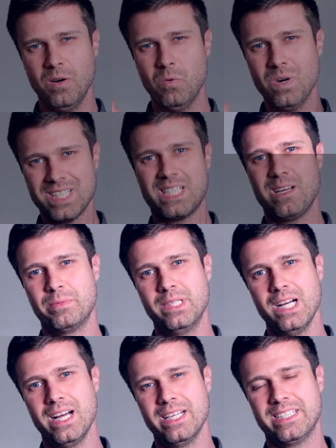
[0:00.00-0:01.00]
What's up
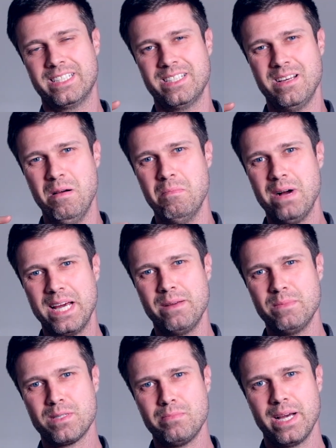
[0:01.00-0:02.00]
guys? My
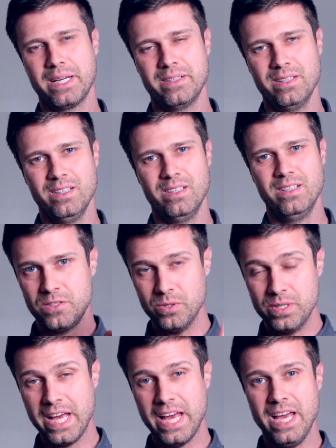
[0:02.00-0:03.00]
name is Michael.
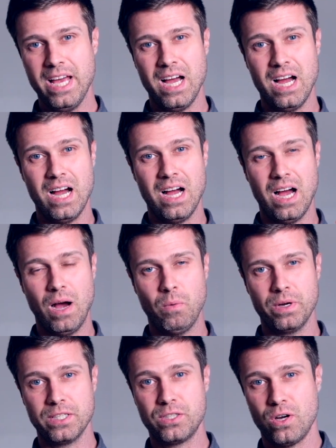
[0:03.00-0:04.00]
Today I
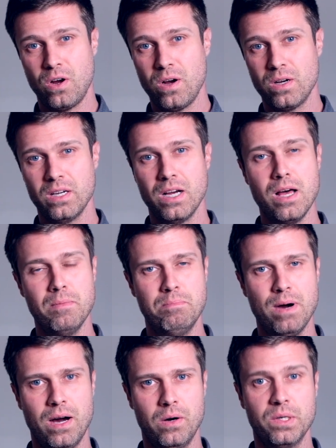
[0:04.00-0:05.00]
want to talk
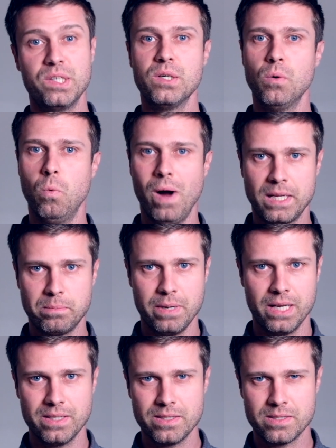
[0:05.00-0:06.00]
about white
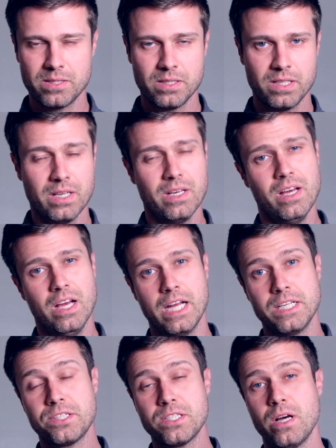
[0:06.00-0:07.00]
balance.
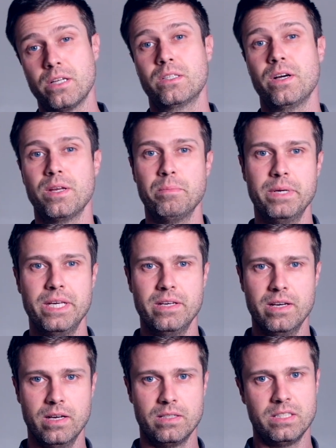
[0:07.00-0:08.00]
And it's not going to
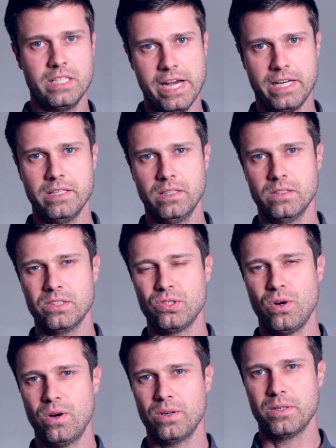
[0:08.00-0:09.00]
be a technical
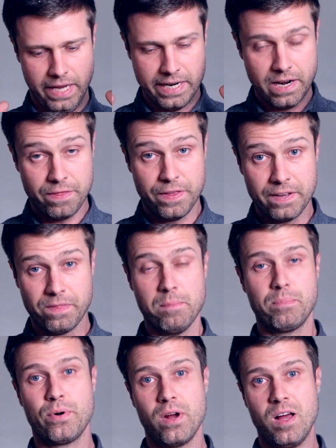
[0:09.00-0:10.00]
talk. And I think the
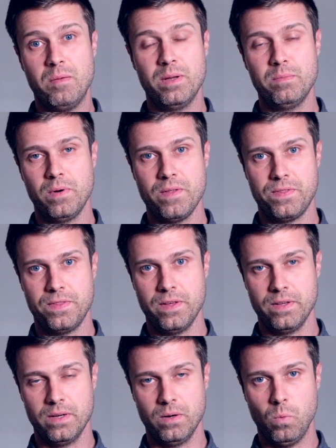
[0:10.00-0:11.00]
problem with
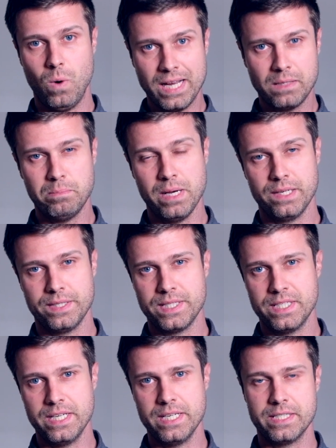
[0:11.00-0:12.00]
the white
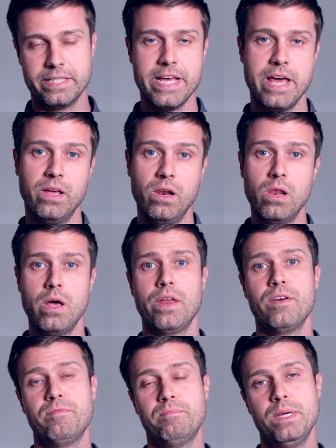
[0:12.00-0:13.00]
balance is that a
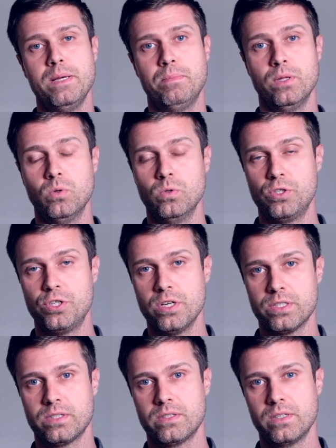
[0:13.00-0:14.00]
lot of people who
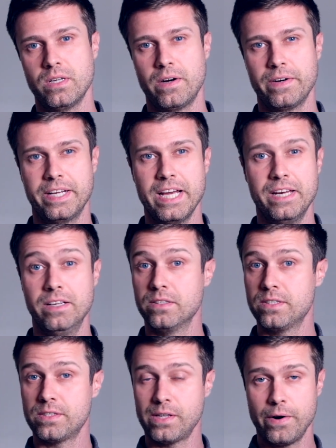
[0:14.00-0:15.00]
just are getting
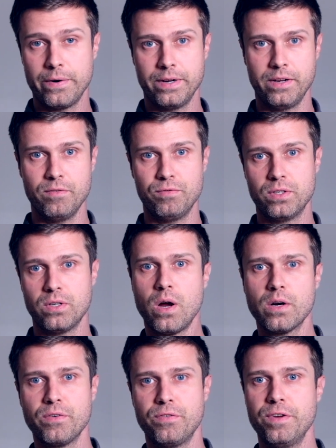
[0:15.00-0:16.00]
started in
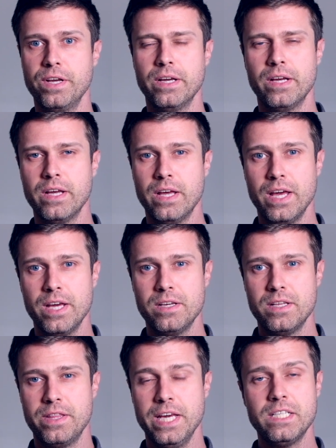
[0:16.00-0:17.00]
photography,
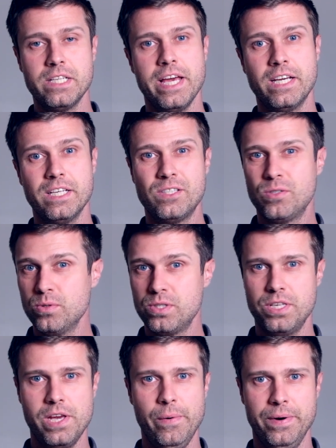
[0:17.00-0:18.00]
they take it too
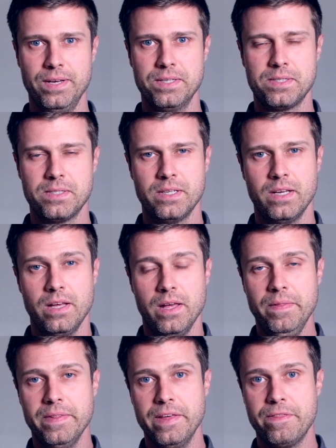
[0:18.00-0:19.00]
serious.
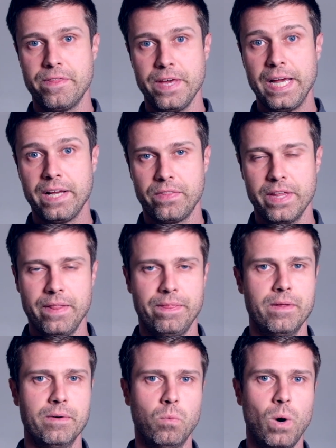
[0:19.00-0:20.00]
They think that
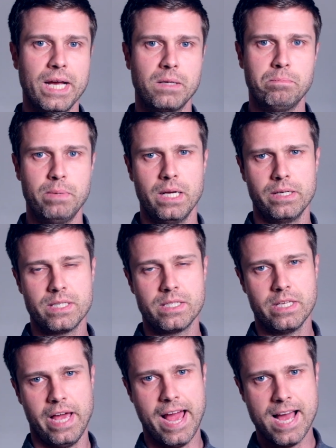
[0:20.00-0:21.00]
the white
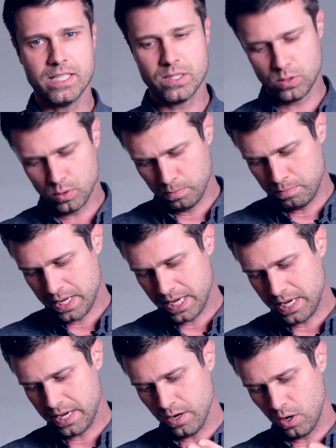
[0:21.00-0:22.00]
balance has to
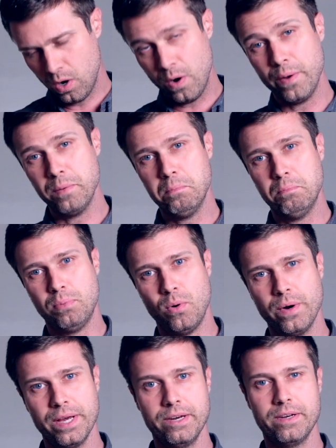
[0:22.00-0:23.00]
be on
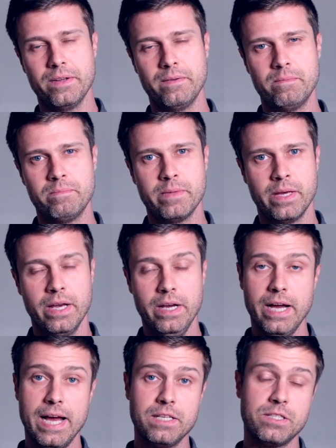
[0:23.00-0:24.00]
point.
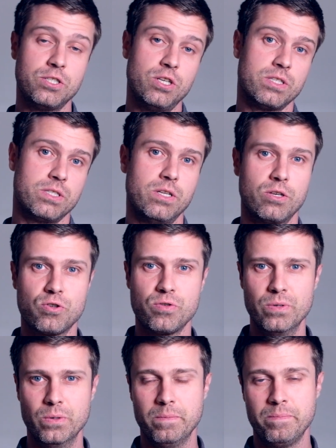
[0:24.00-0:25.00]
And it's just not
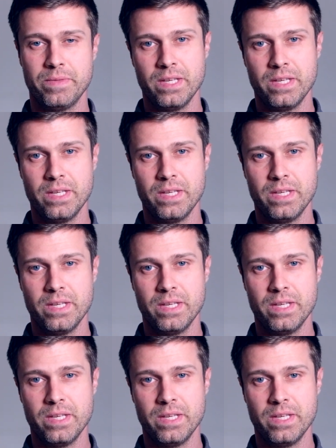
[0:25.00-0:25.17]
true.